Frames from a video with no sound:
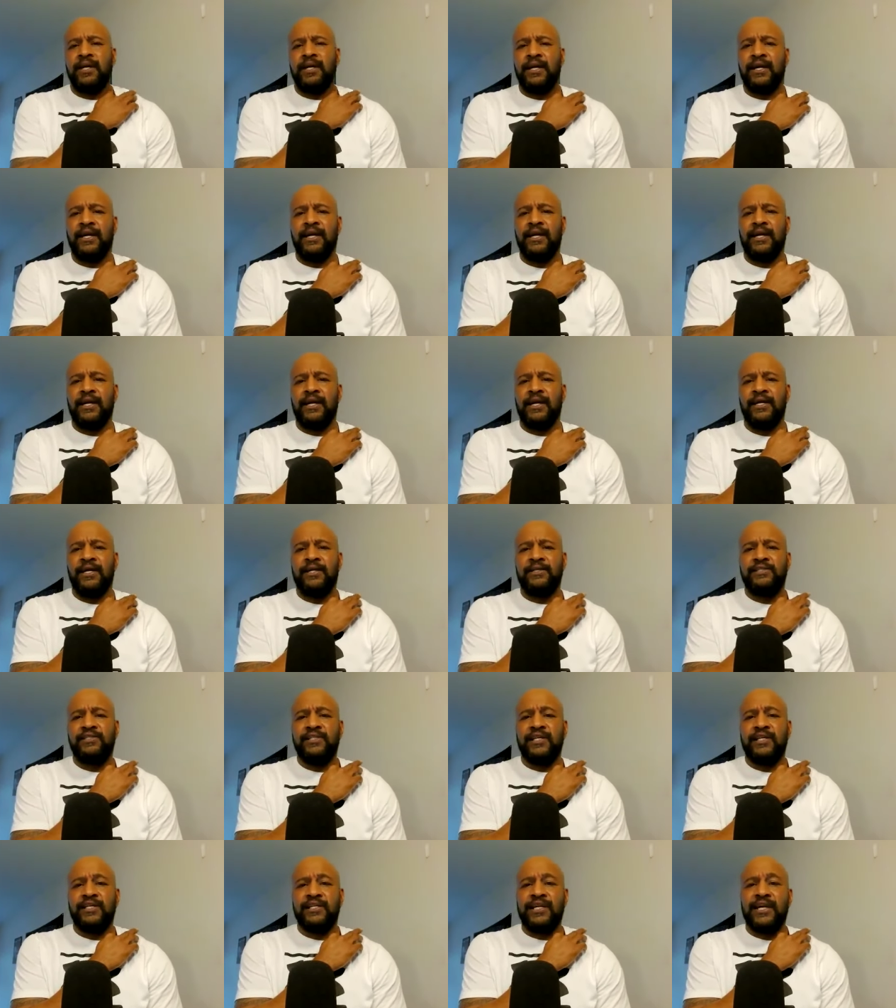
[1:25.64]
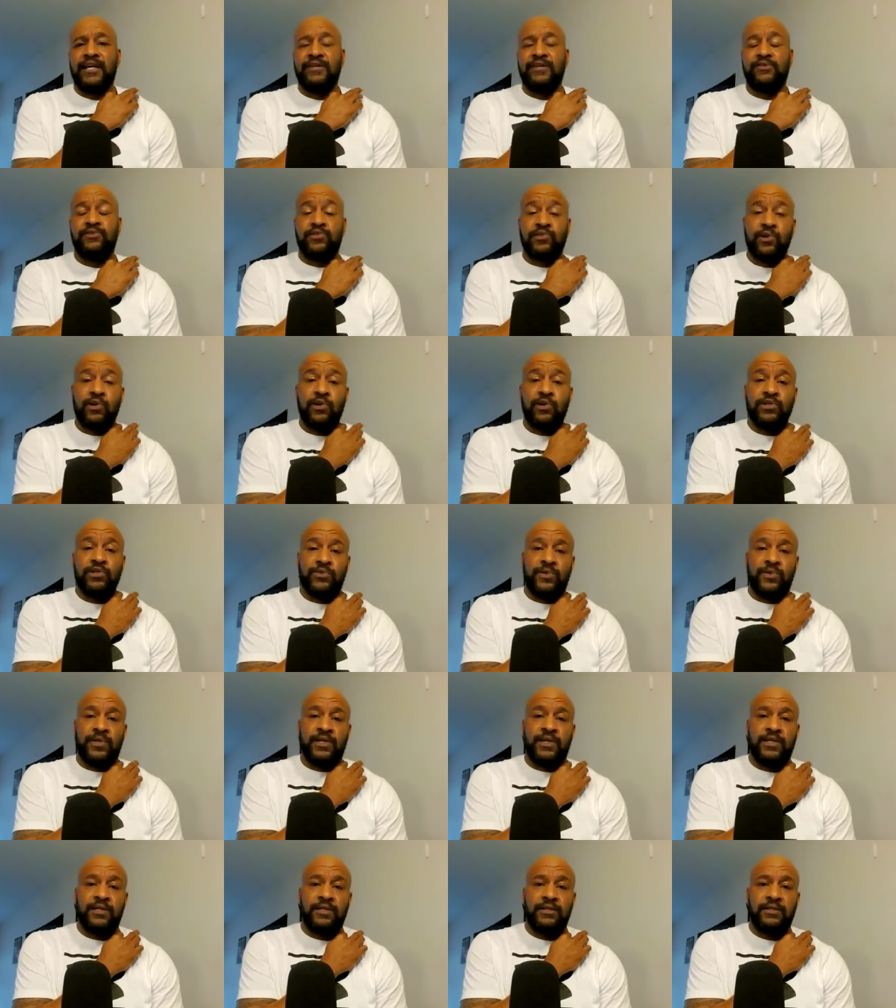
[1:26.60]
and she had to have
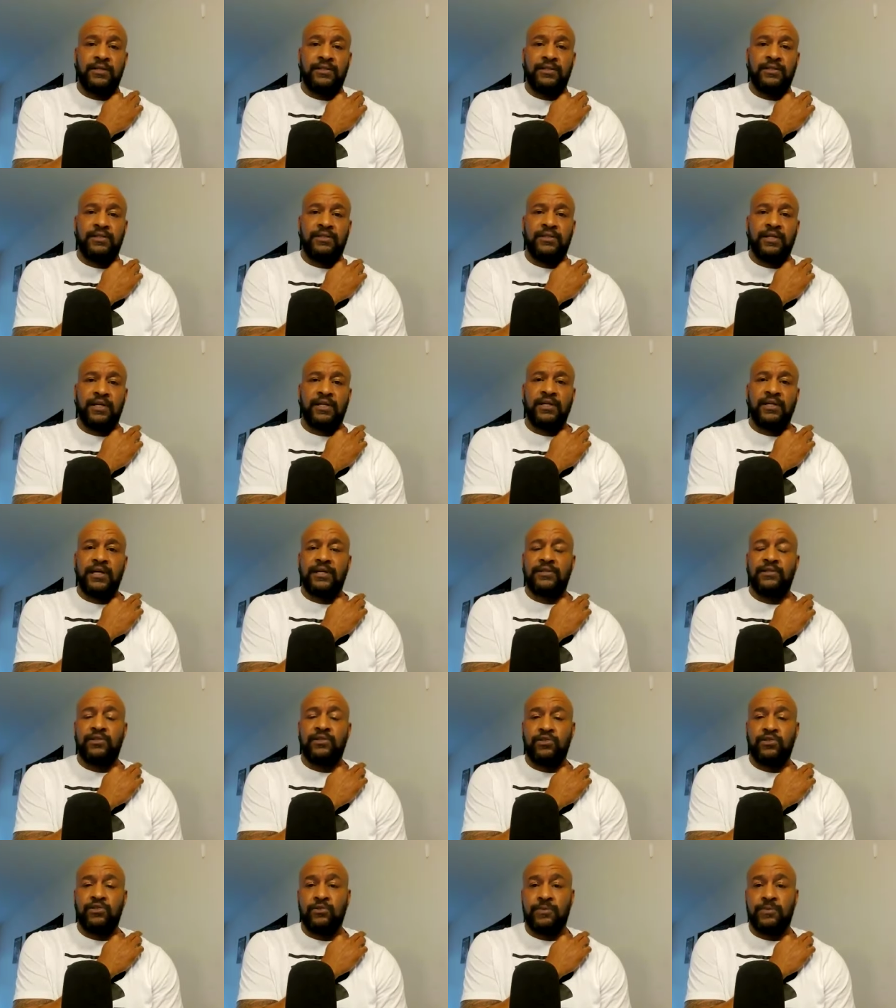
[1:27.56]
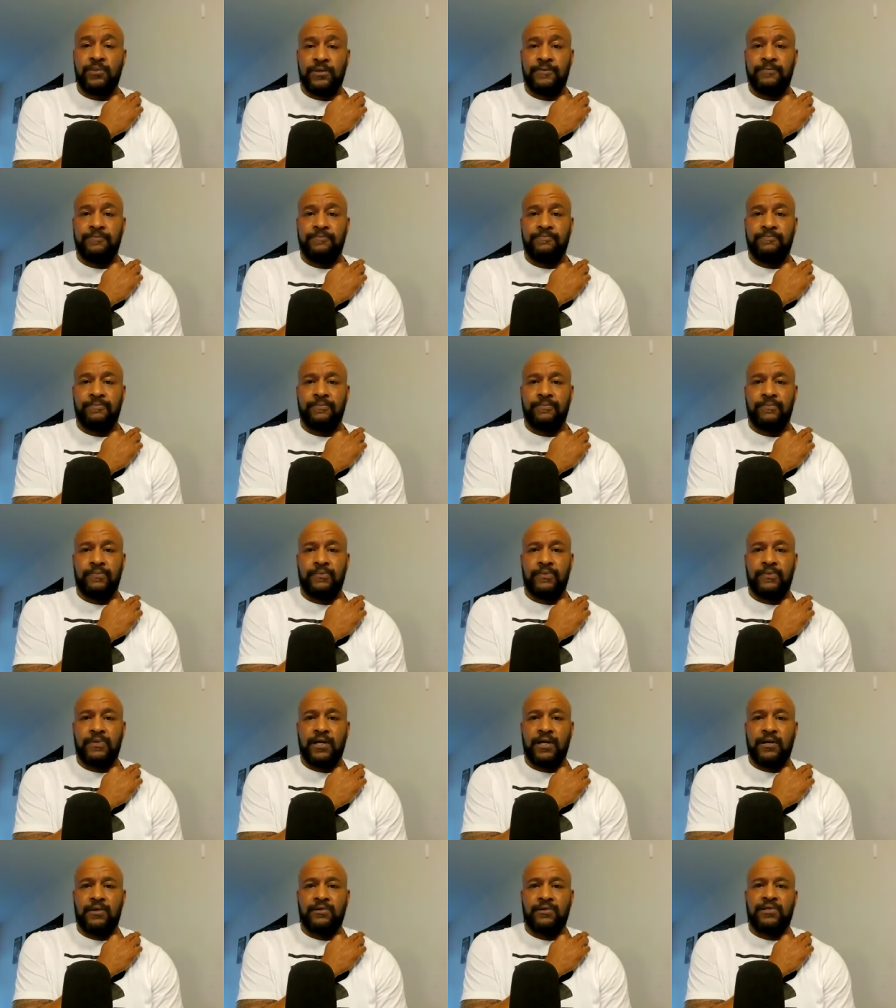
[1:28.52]
surgery to cut out the tumor.
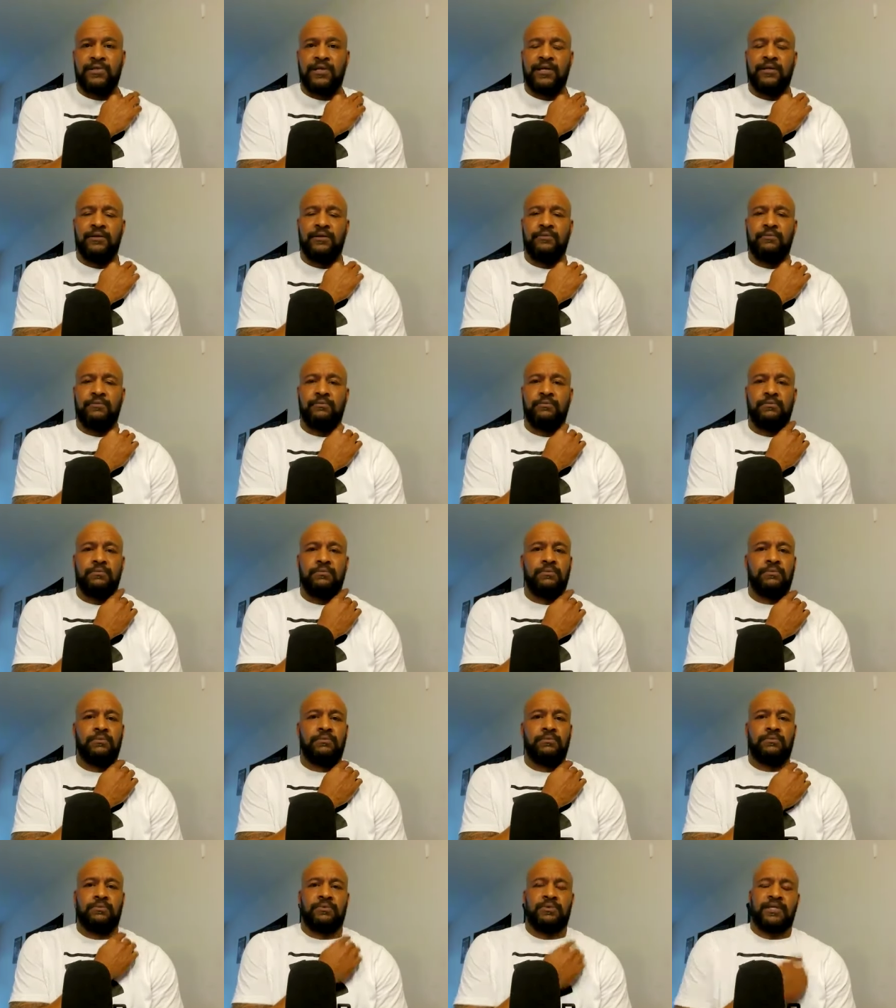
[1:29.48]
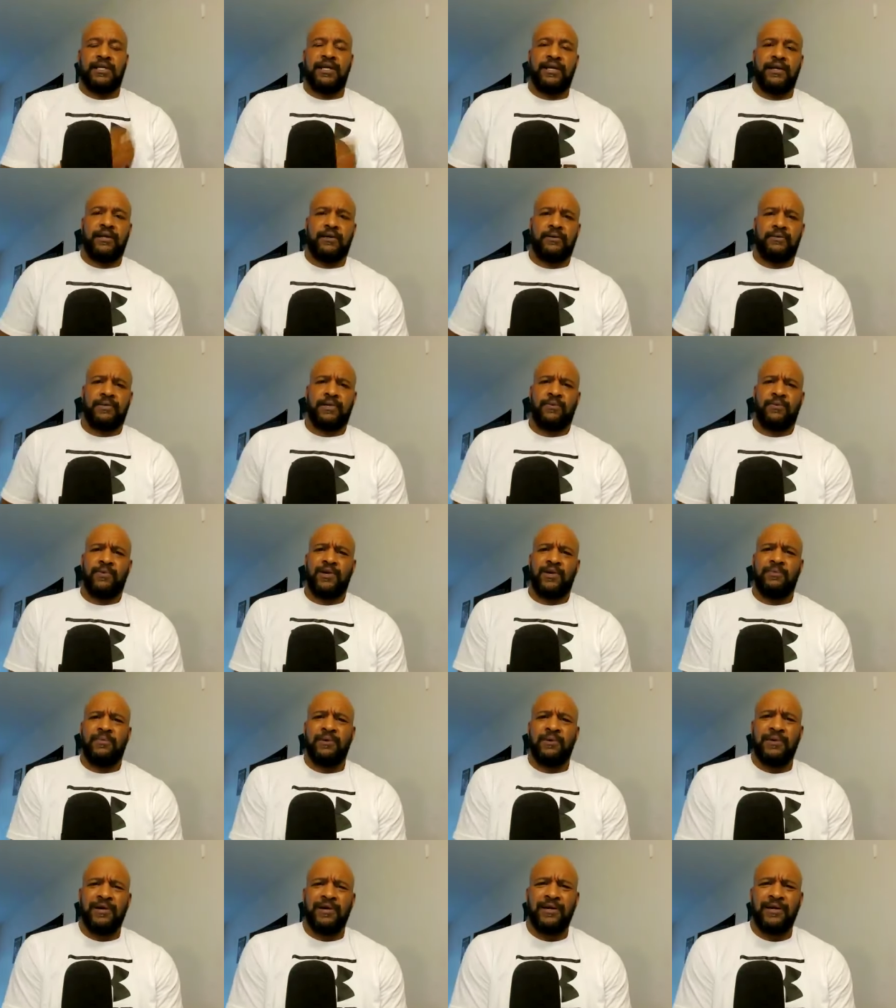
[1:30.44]
I was like, damn, like, wait a
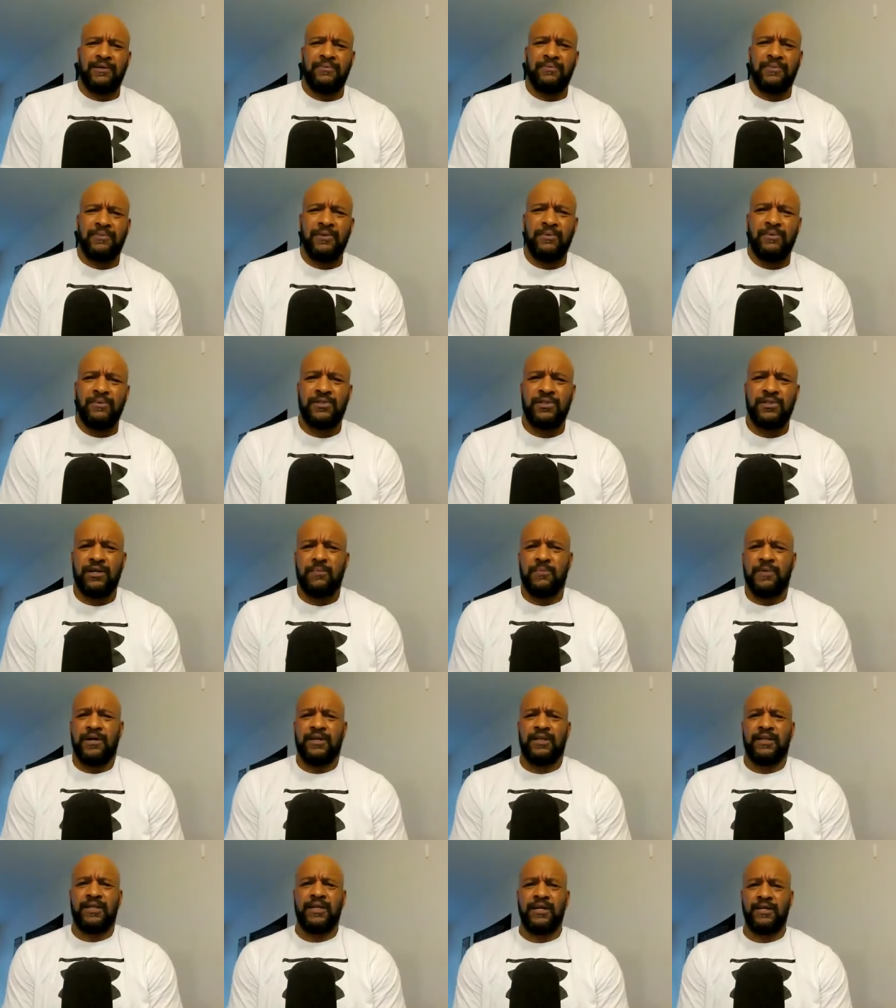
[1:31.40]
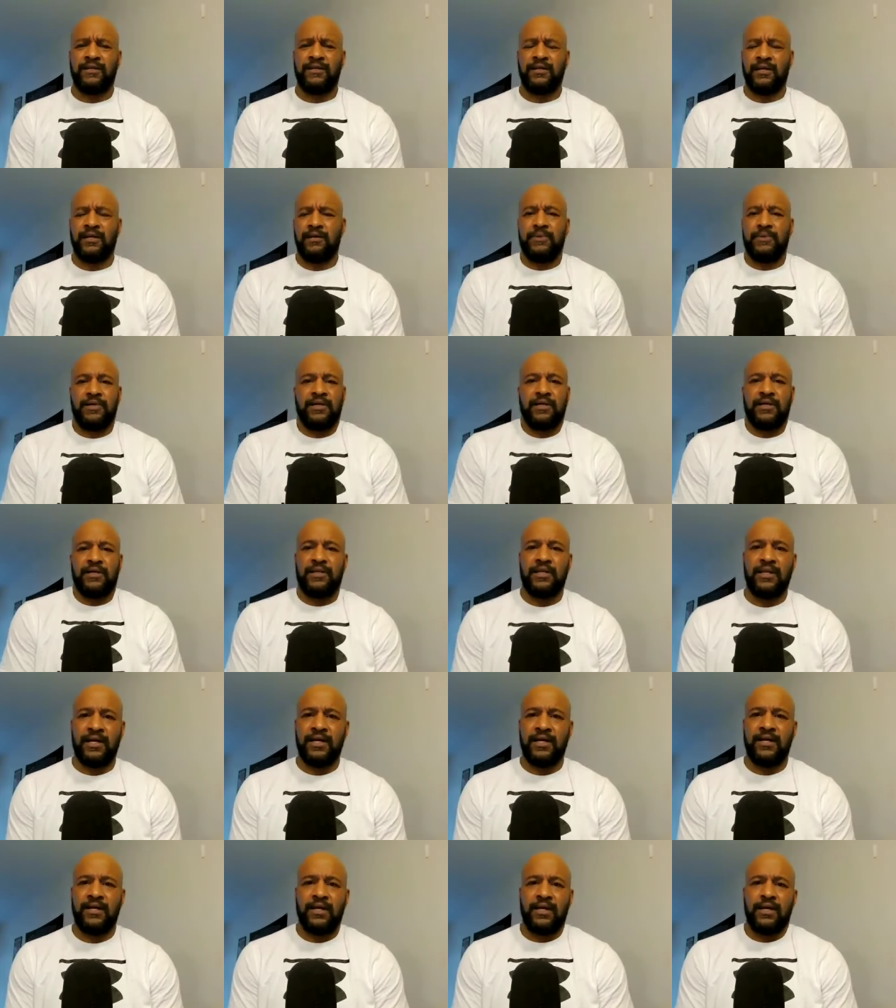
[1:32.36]
minute, mom, what you talking about? Like, you know what I mean?
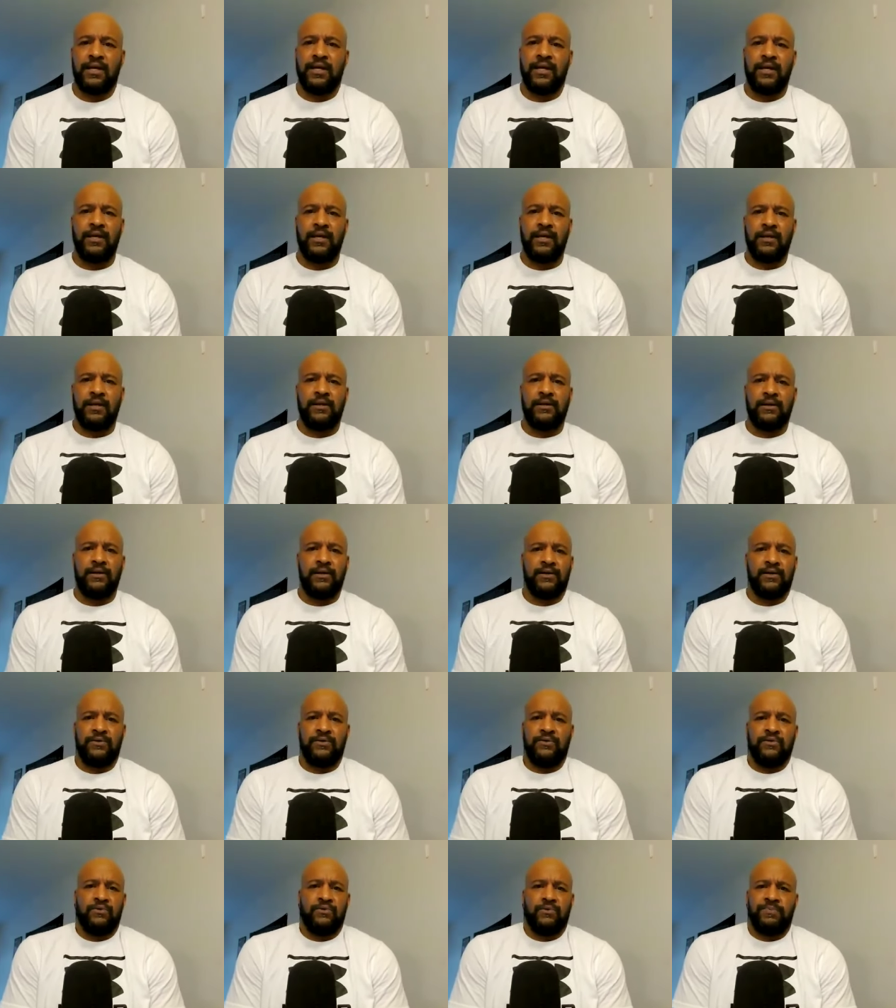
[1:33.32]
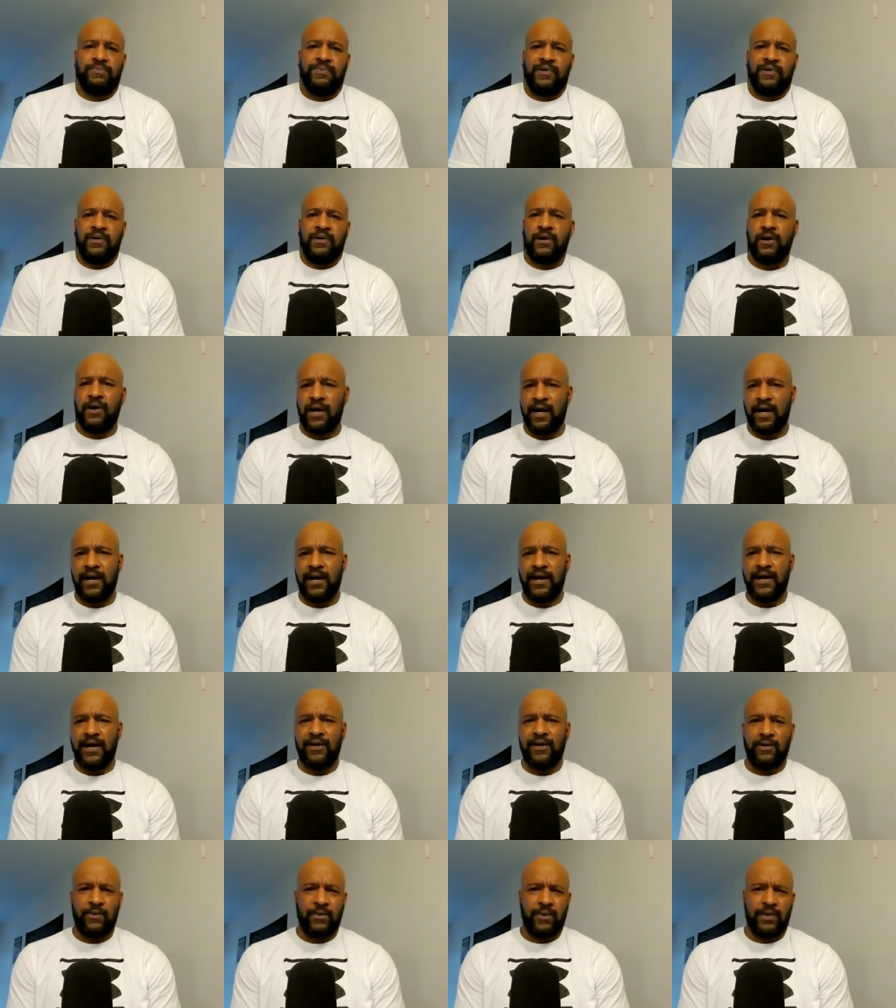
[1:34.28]
Like, you can be all
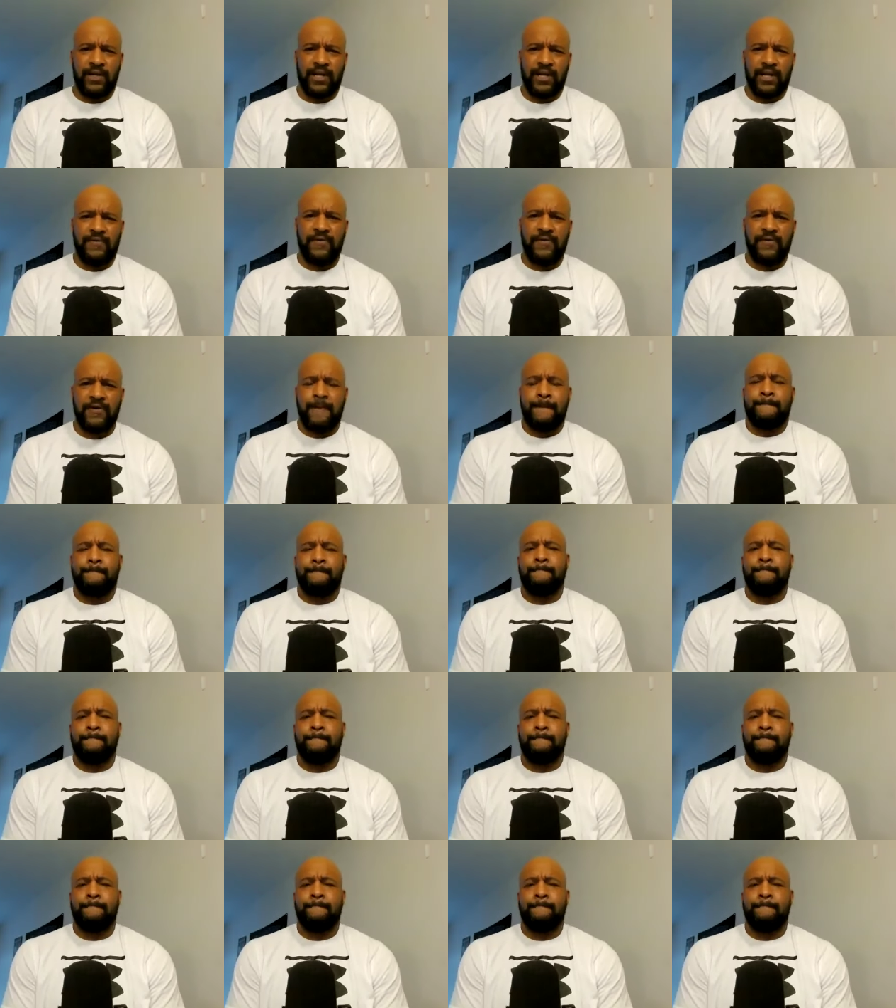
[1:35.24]
right or whatever.